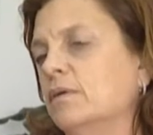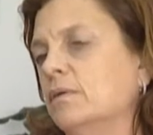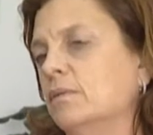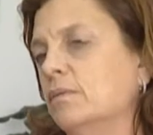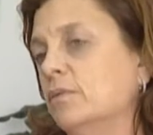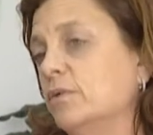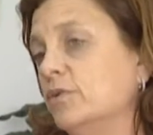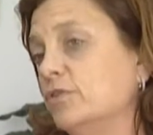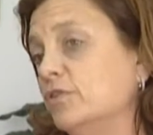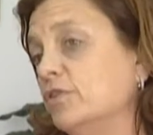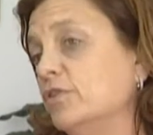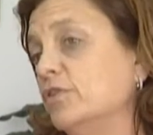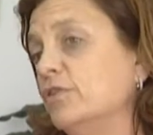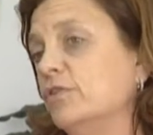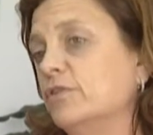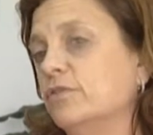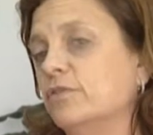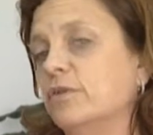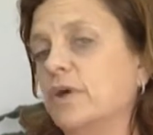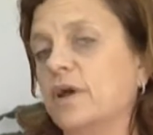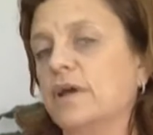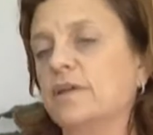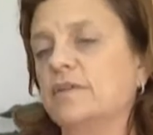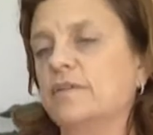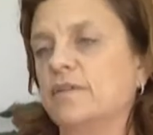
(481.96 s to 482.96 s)
where children's
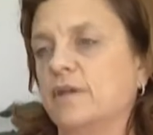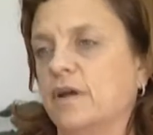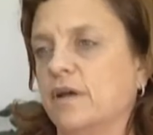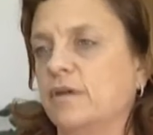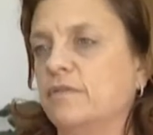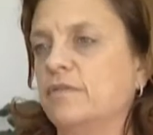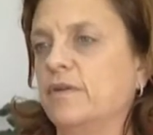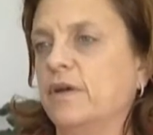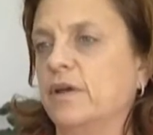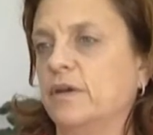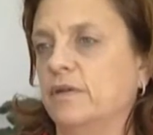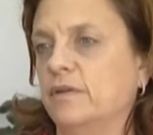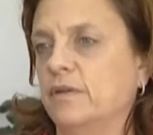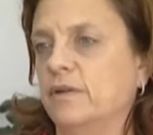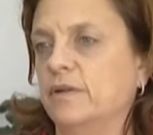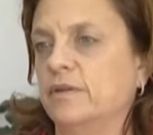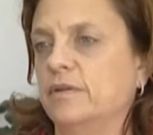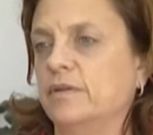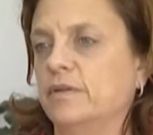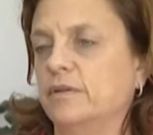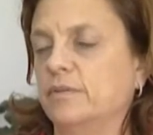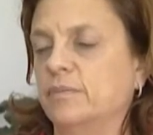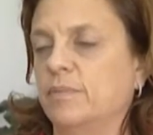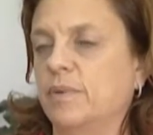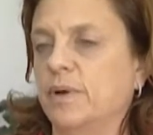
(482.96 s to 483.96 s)
rights are
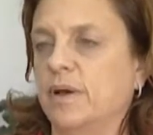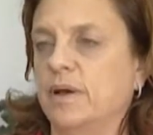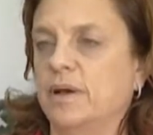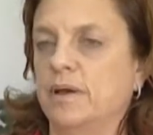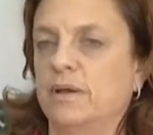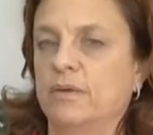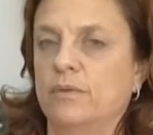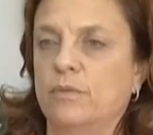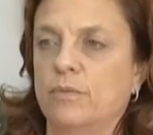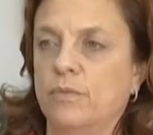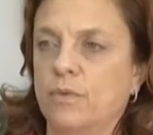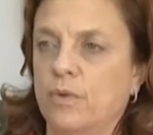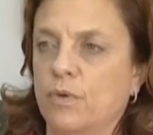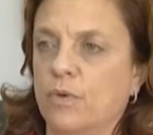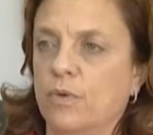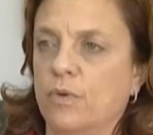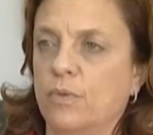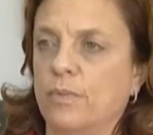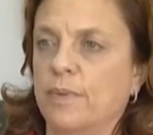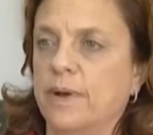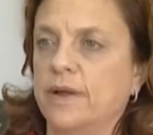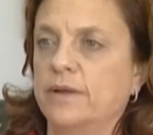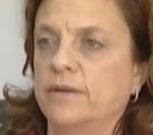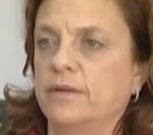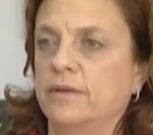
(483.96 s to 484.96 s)
violated by war,
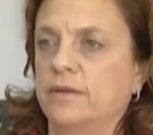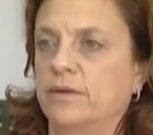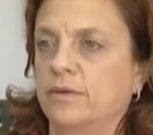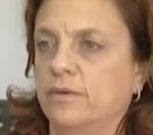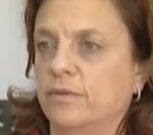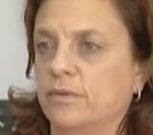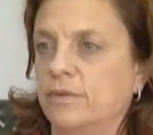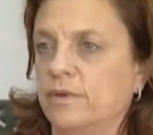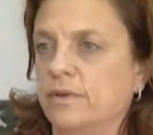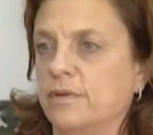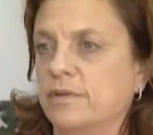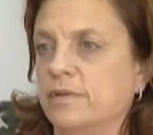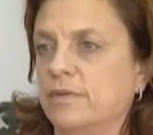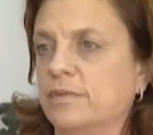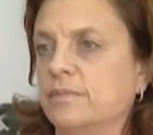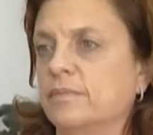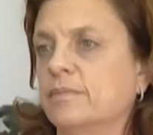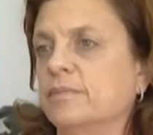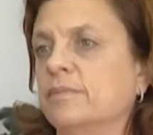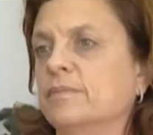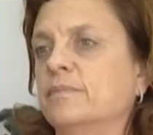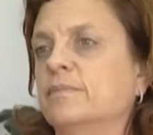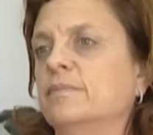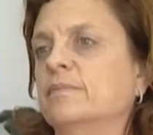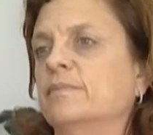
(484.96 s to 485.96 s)
by
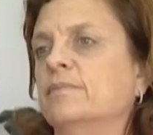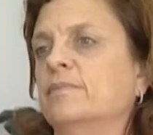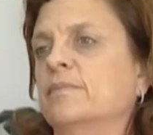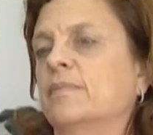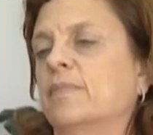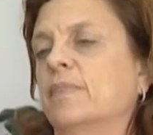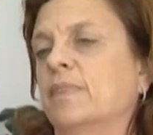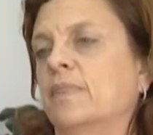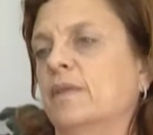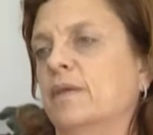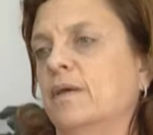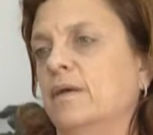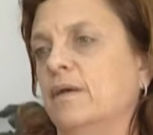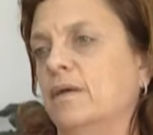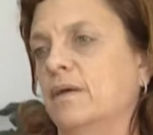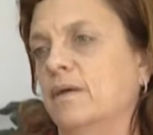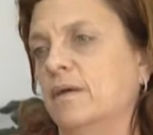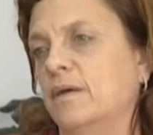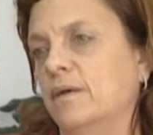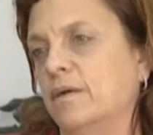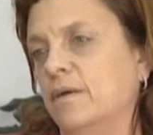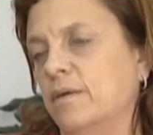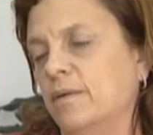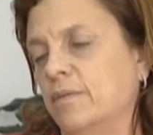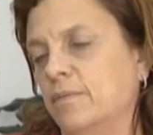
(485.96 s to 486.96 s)
terrorism,
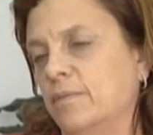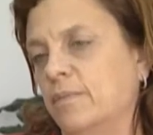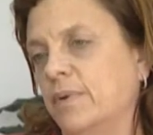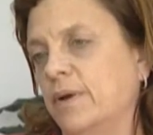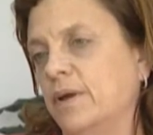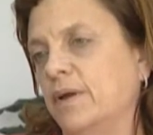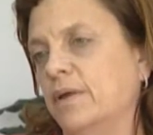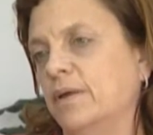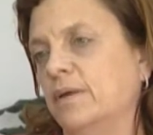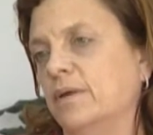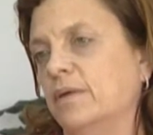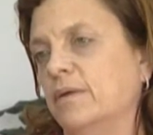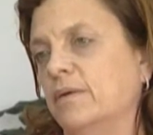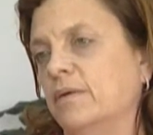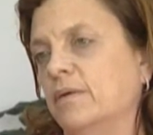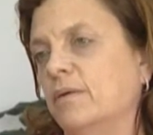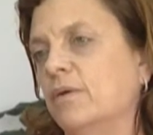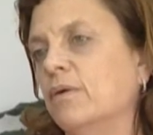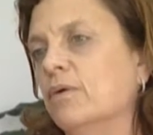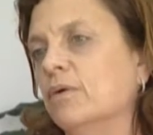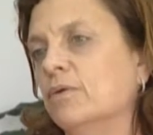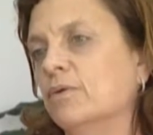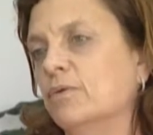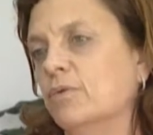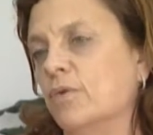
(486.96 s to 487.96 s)
by
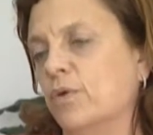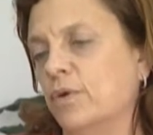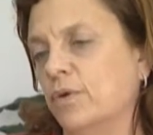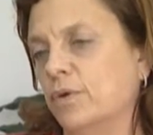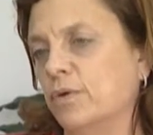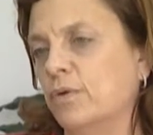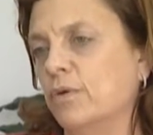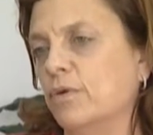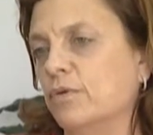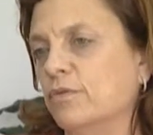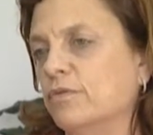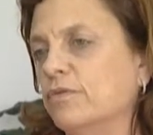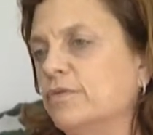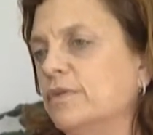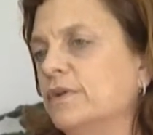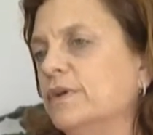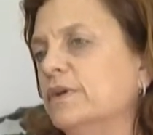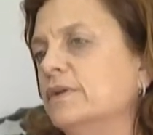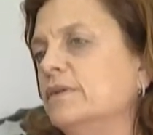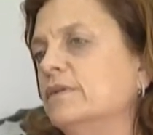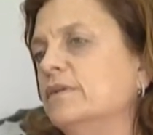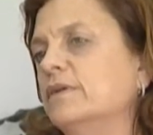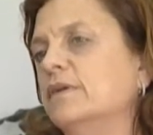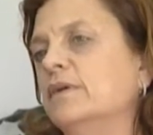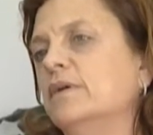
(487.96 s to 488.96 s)
ongoing
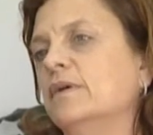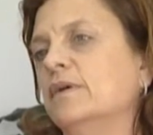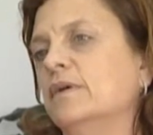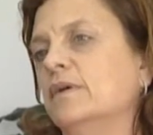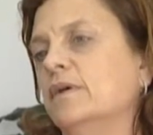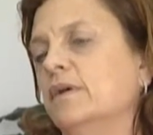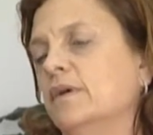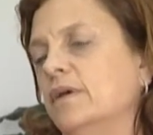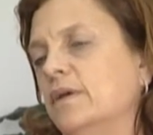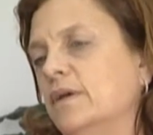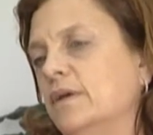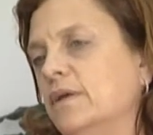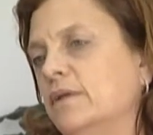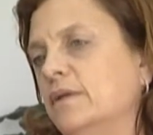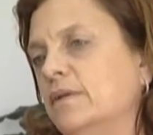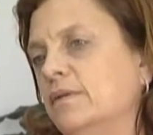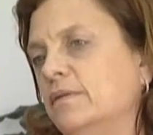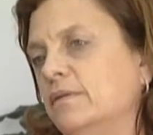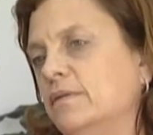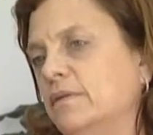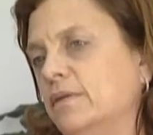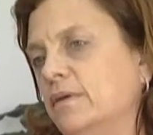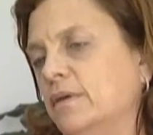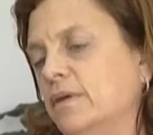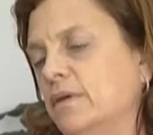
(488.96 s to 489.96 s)
conflict,
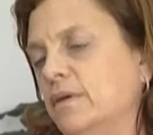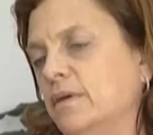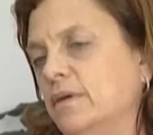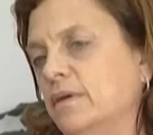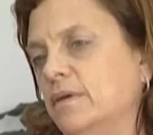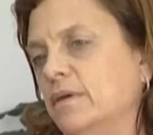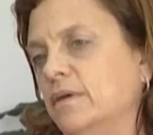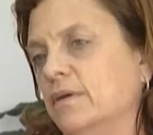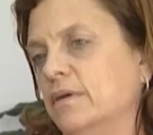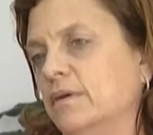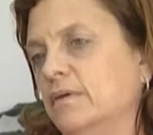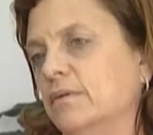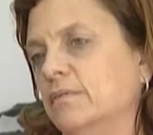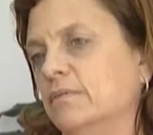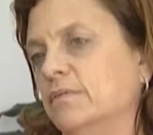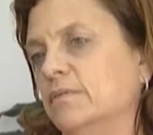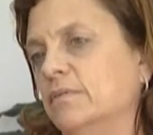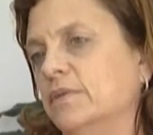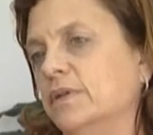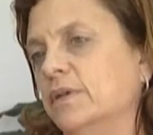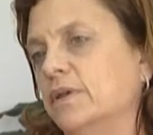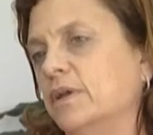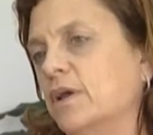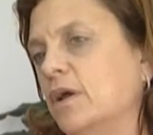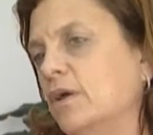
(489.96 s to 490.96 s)
and
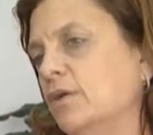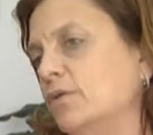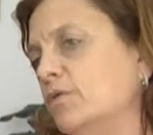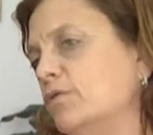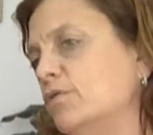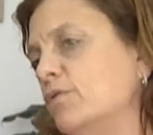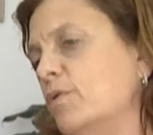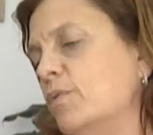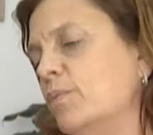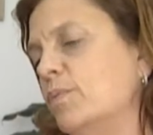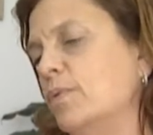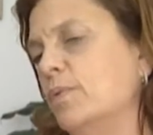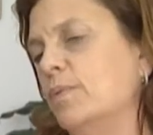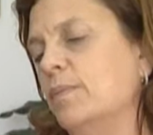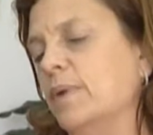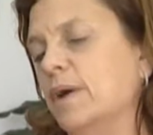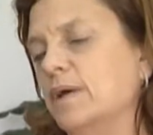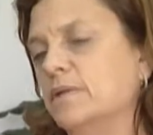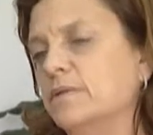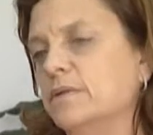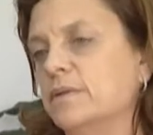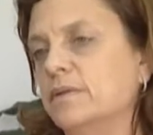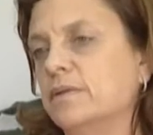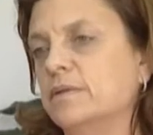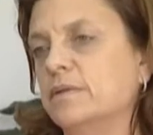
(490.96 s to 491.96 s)
the kind of
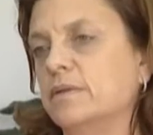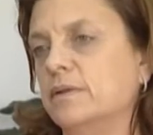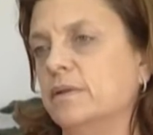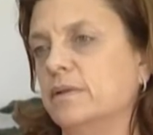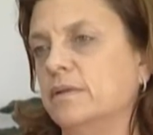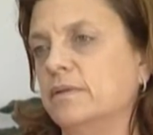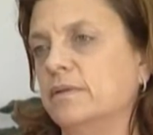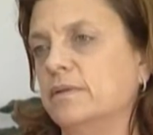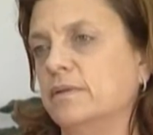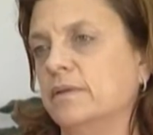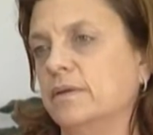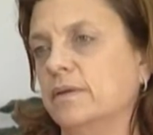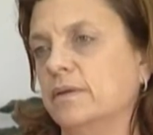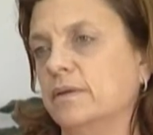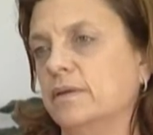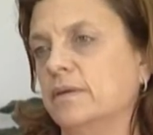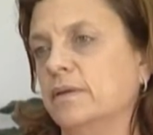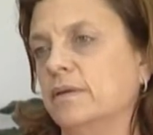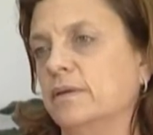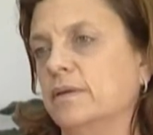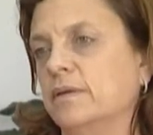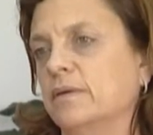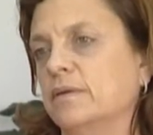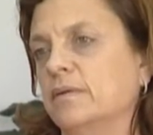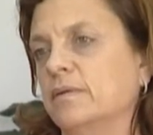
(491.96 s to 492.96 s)
compromises
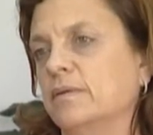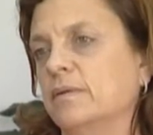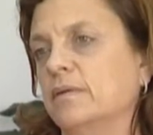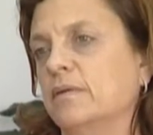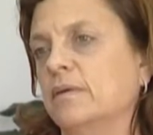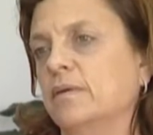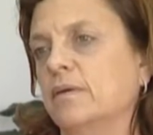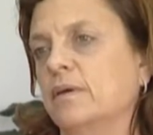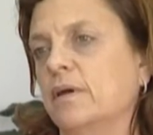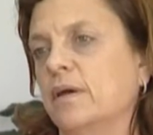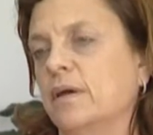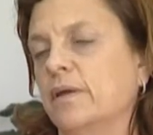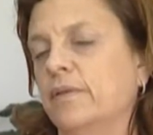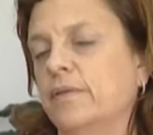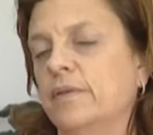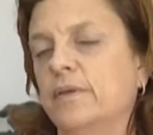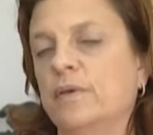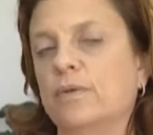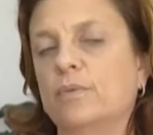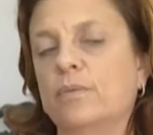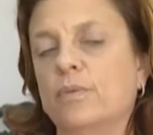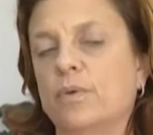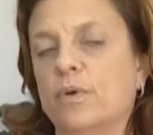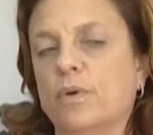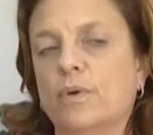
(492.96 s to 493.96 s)
that I
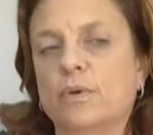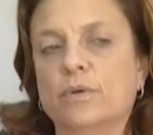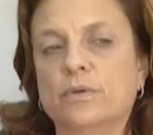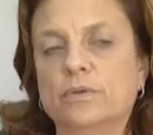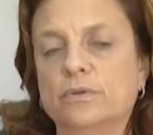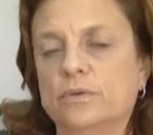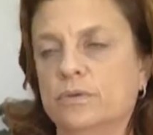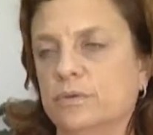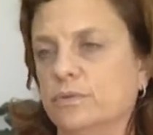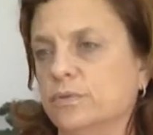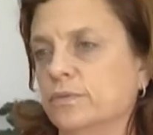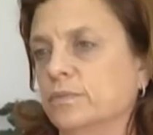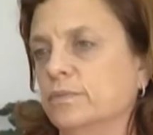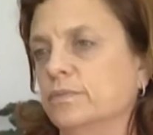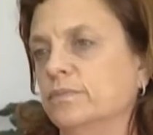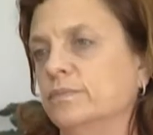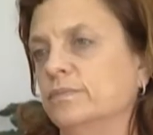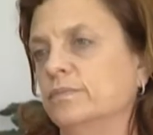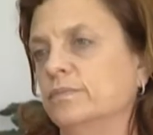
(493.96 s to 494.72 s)
think we all do